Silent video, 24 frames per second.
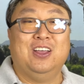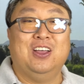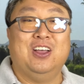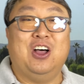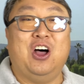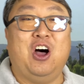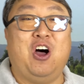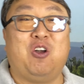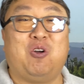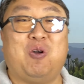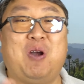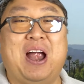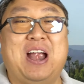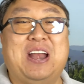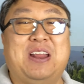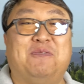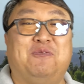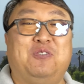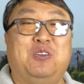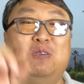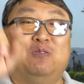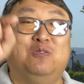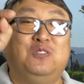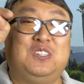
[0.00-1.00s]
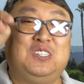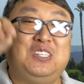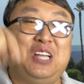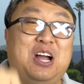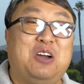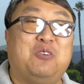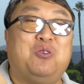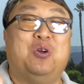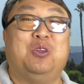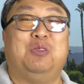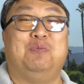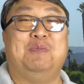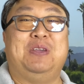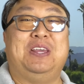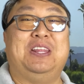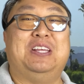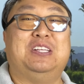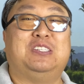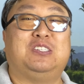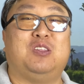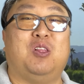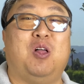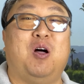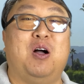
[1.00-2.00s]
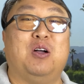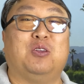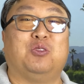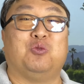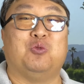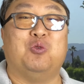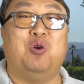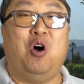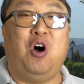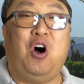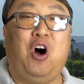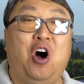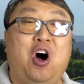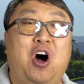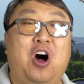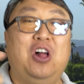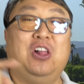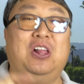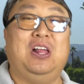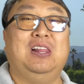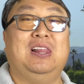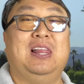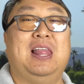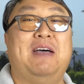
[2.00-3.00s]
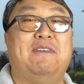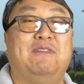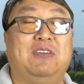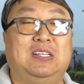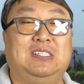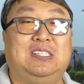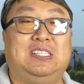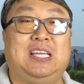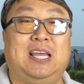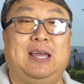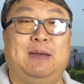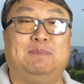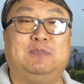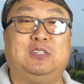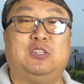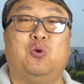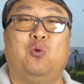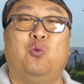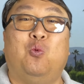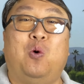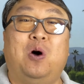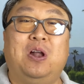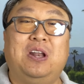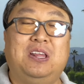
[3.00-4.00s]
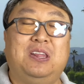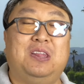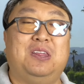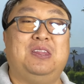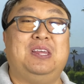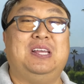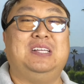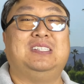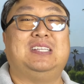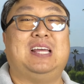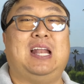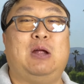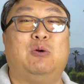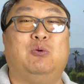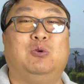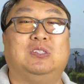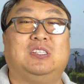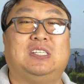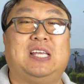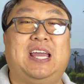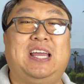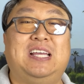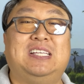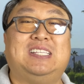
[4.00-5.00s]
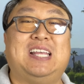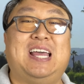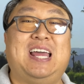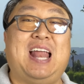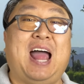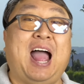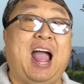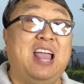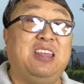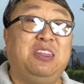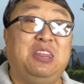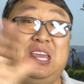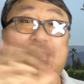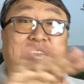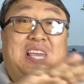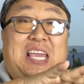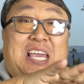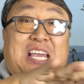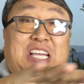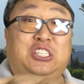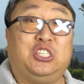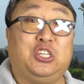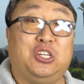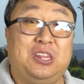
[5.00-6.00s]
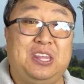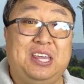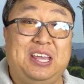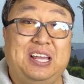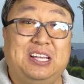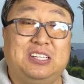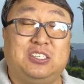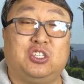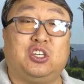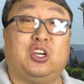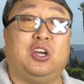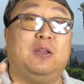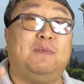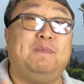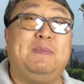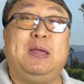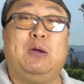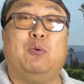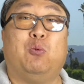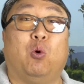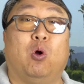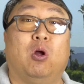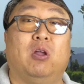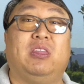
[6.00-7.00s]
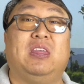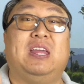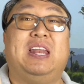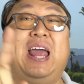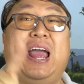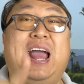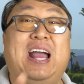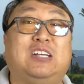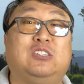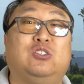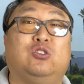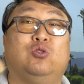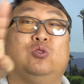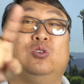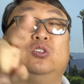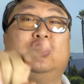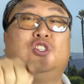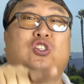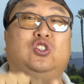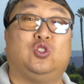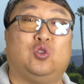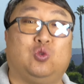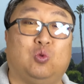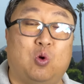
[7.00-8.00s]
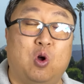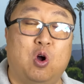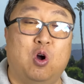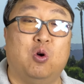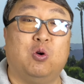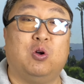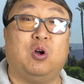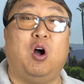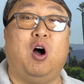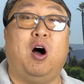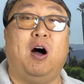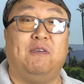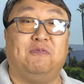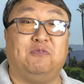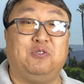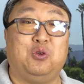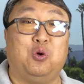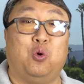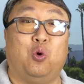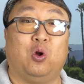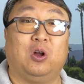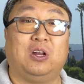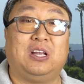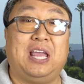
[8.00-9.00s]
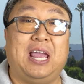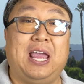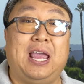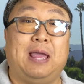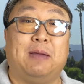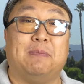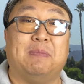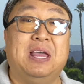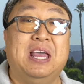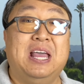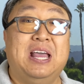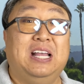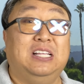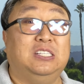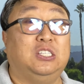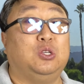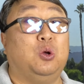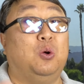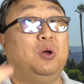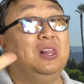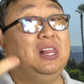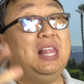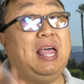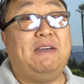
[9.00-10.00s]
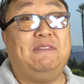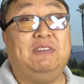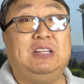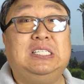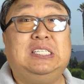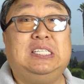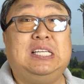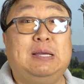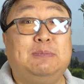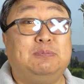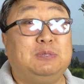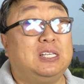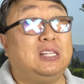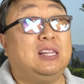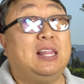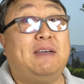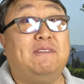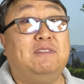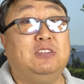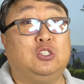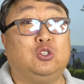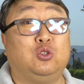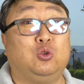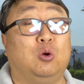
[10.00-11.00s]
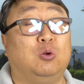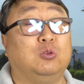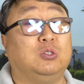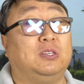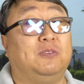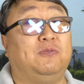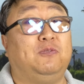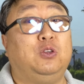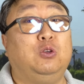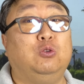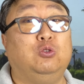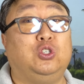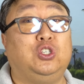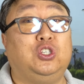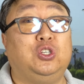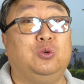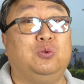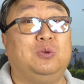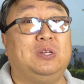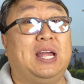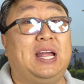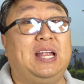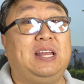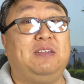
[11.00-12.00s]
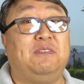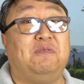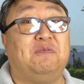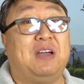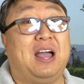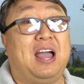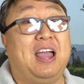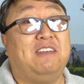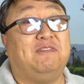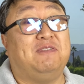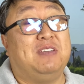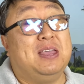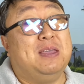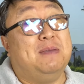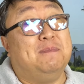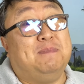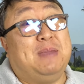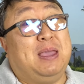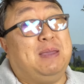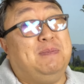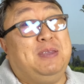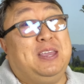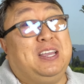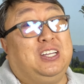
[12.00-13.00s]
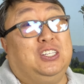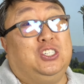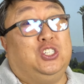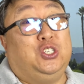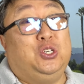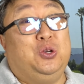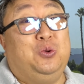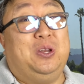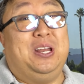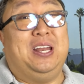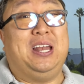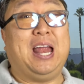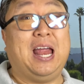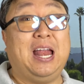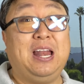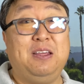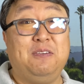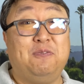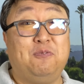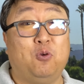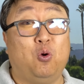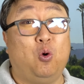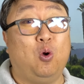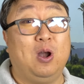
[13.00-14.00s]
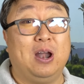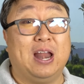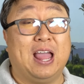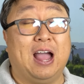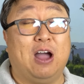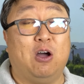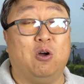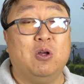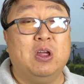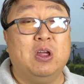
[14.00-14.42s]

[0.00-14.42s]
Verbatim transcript: All right, if you've stuck with me this long through all eleven tips, one of the things that I will say is that I think each of these could be worth an extra stroke off your game. And so eleven tips, eleven strokes. If you shoot ninety-five, maybe you can shoot an eighty-four now.